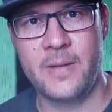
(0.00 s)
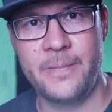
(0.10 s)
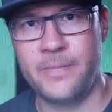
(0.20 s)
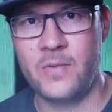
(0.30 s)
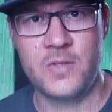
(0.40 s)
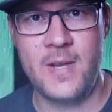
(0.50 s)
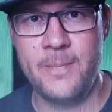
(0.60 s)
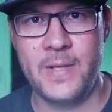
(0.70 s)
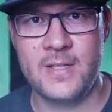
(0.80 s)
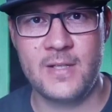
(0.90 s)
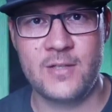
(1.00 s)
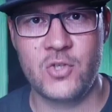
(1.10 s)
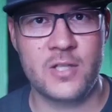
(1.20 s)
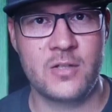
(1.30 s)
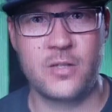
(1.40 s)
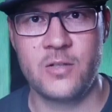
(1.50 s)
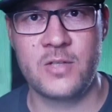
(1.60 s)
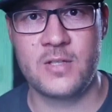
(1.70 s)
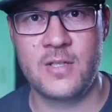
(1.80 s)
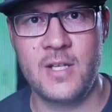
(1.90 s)
The simplest is just to
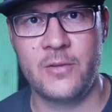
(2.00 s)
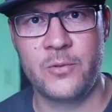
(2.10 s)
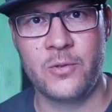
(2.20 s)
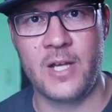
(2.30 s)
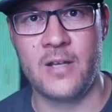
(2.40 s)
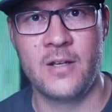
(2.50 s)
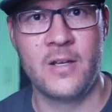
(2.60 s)
use a steel ruler